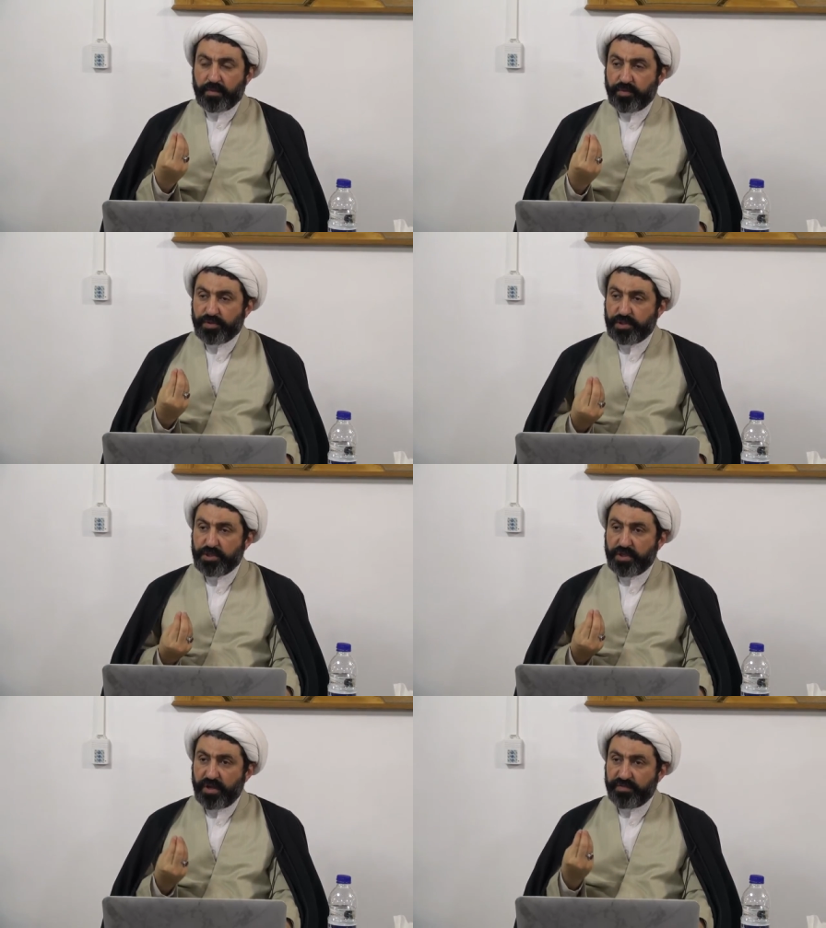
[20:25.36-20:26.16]

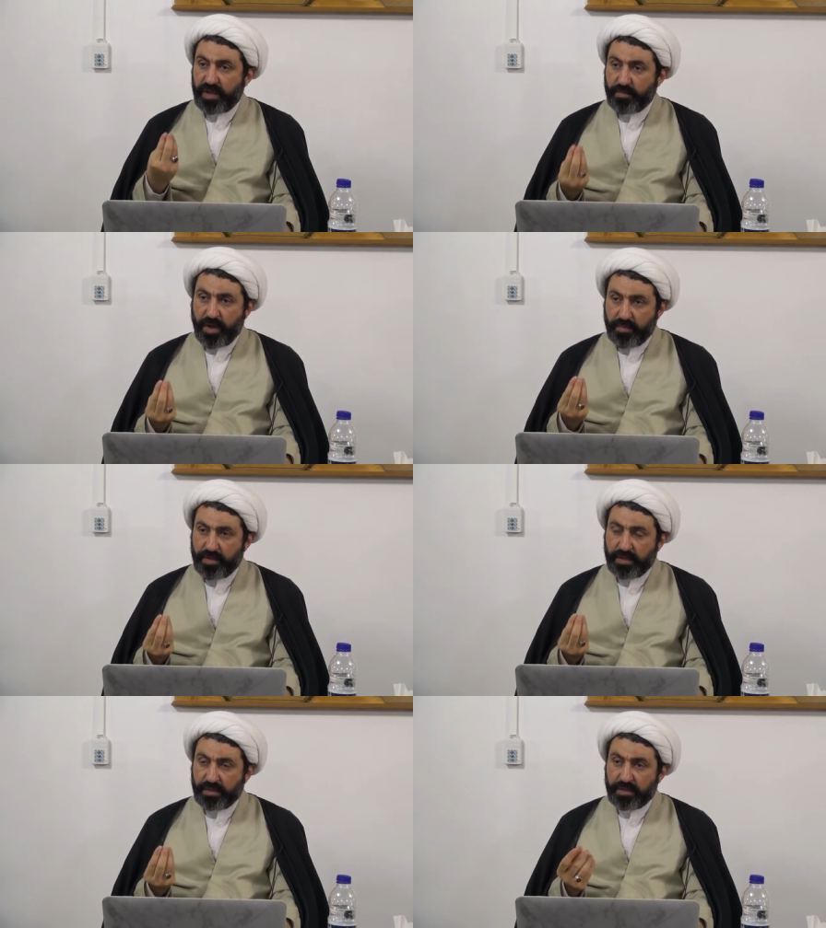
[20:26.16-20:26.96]
position of
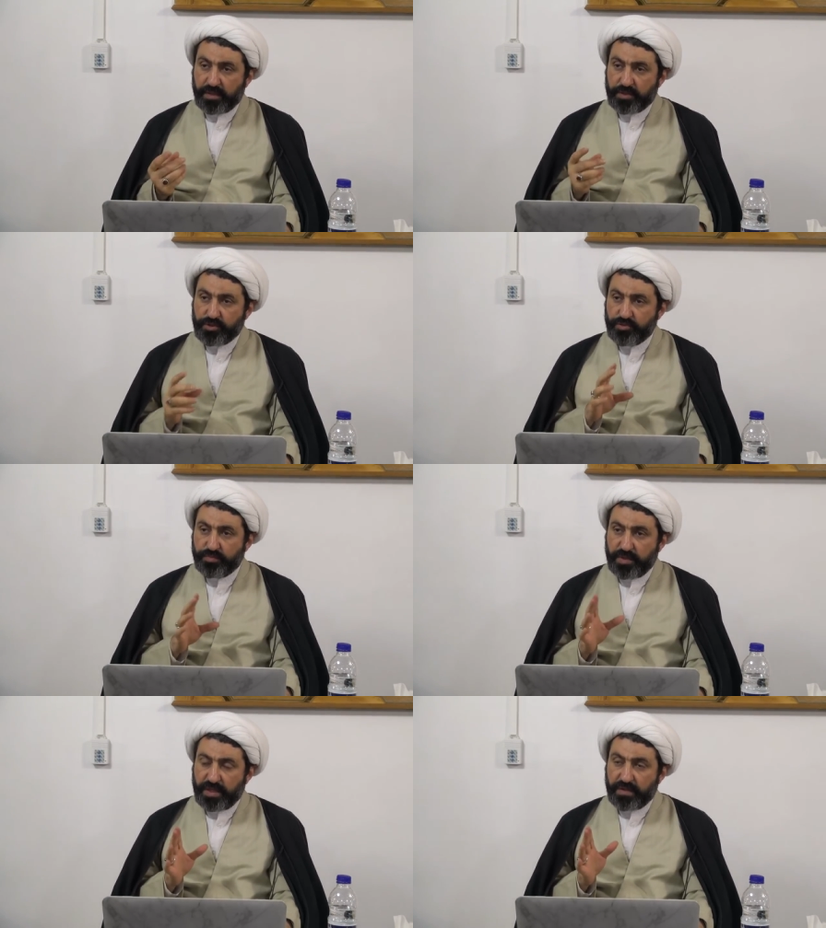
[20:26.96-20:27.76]
imamah
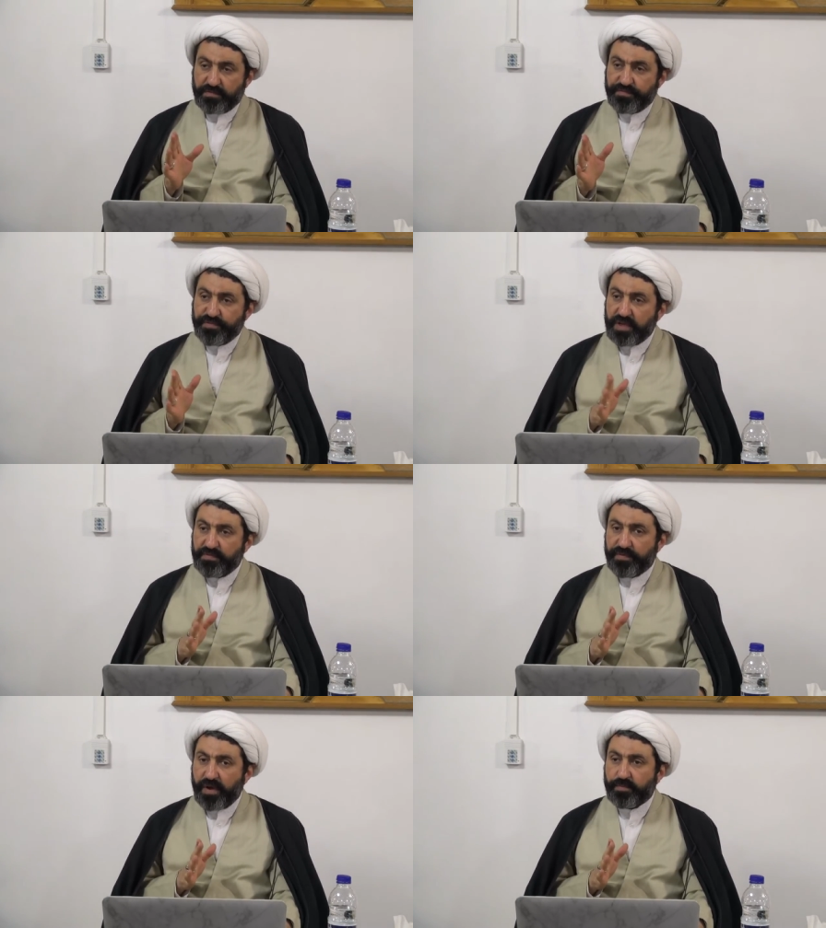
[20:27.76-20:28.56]
should be free
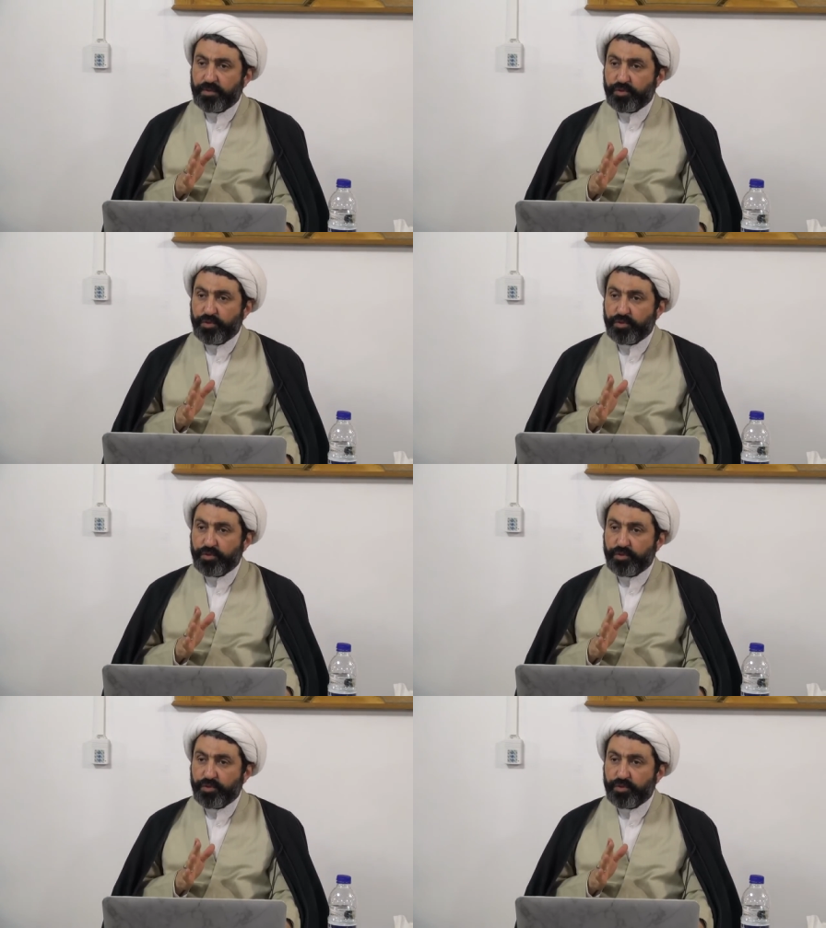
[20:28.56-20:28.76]
from